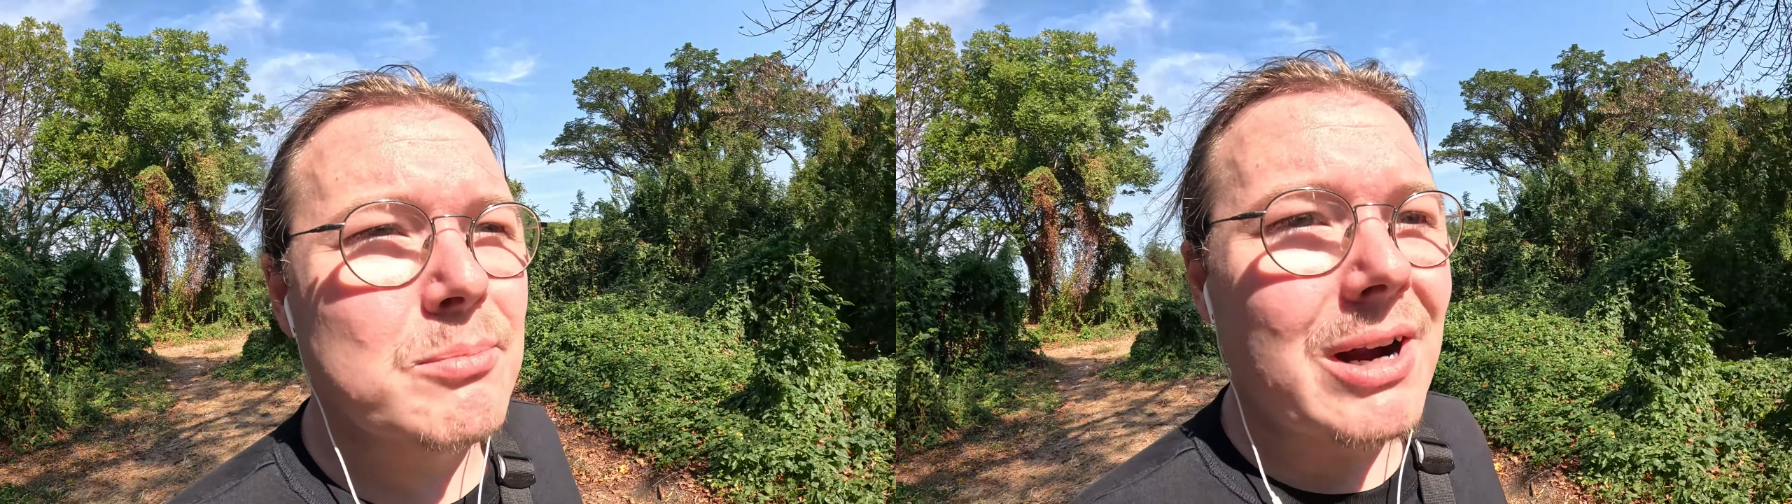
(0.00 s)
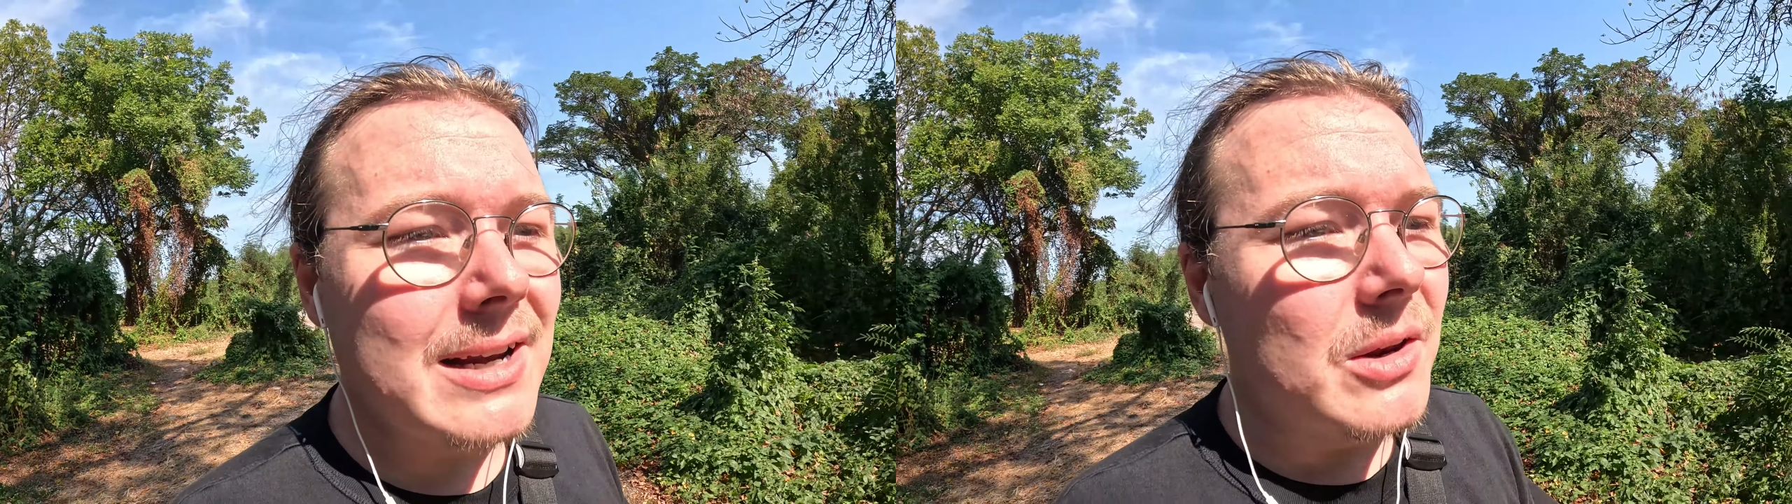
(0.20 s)

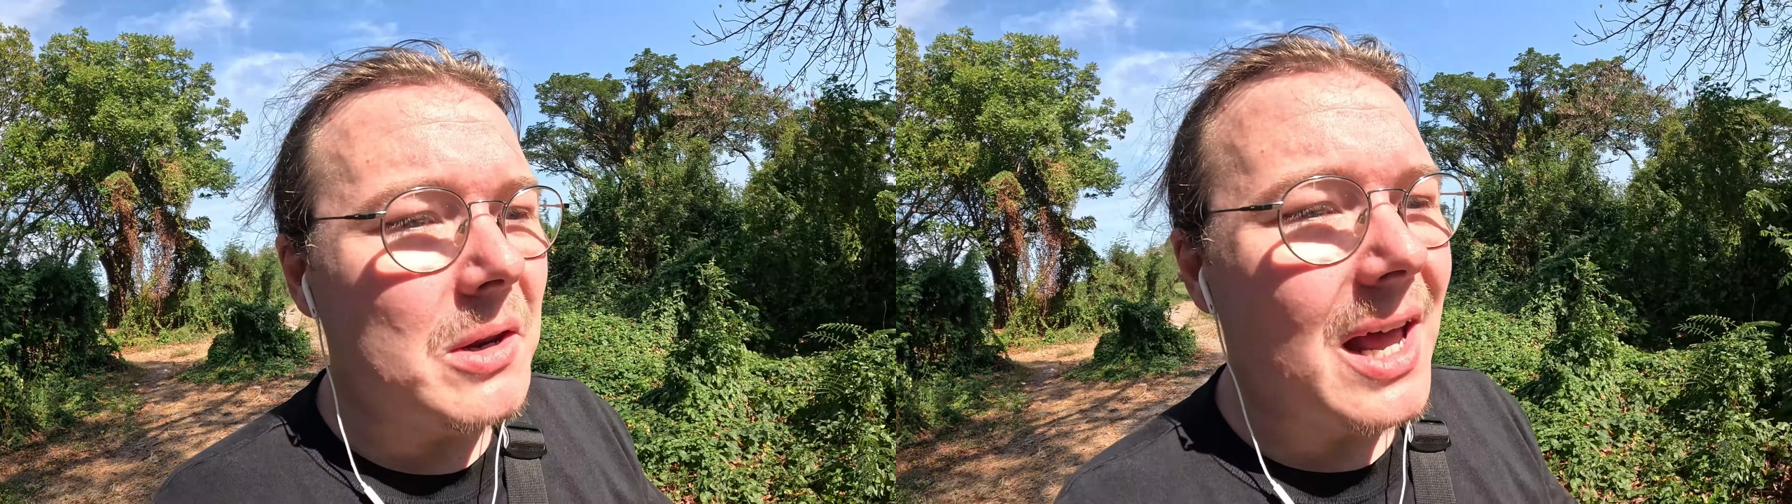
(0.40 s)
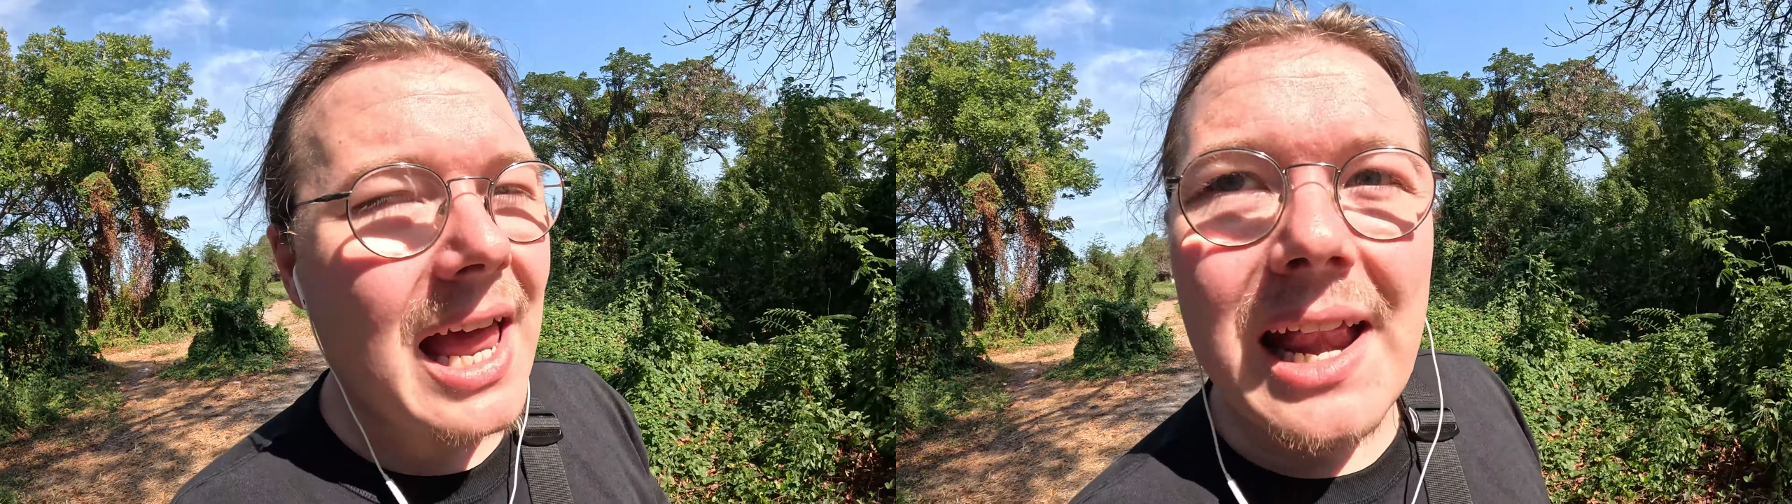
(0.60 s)
pregnant
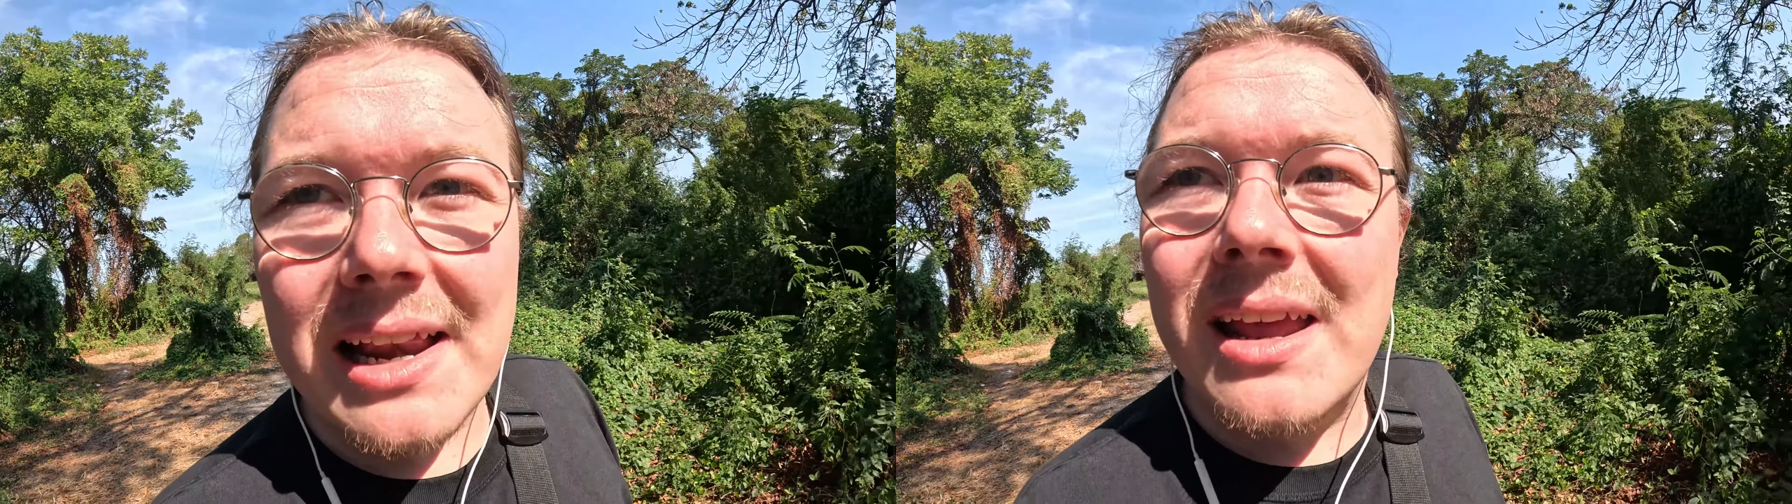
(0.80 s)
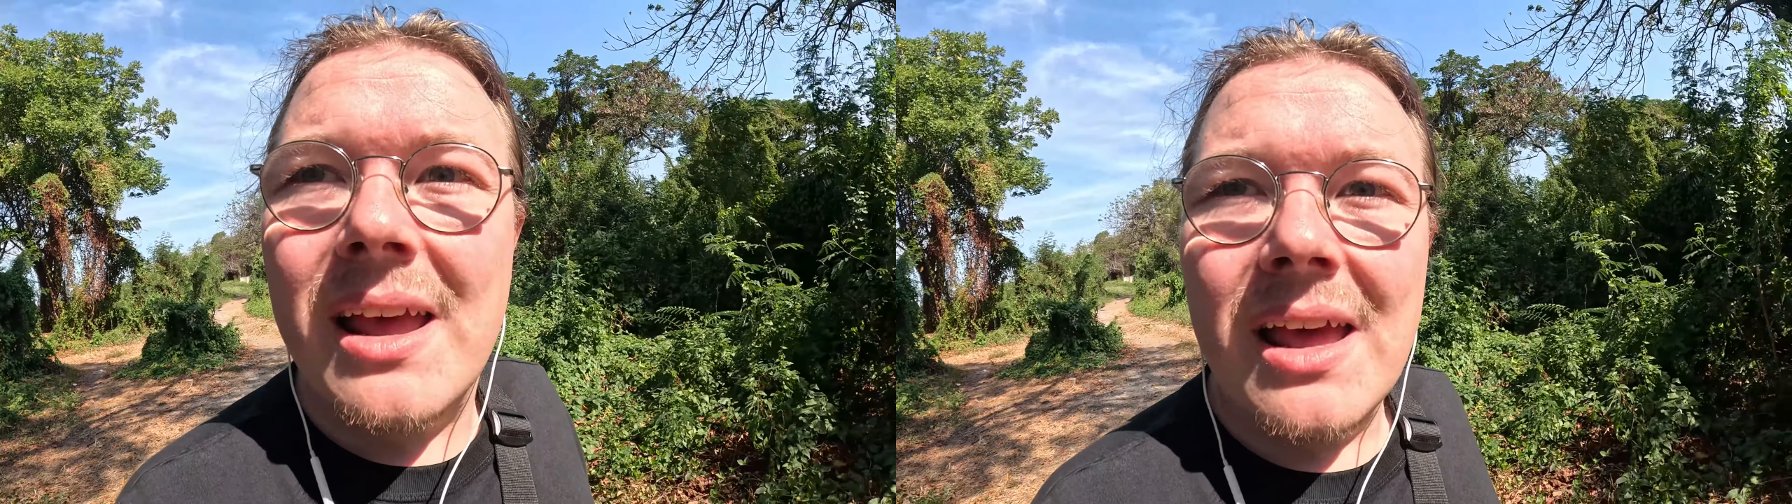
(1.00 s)
and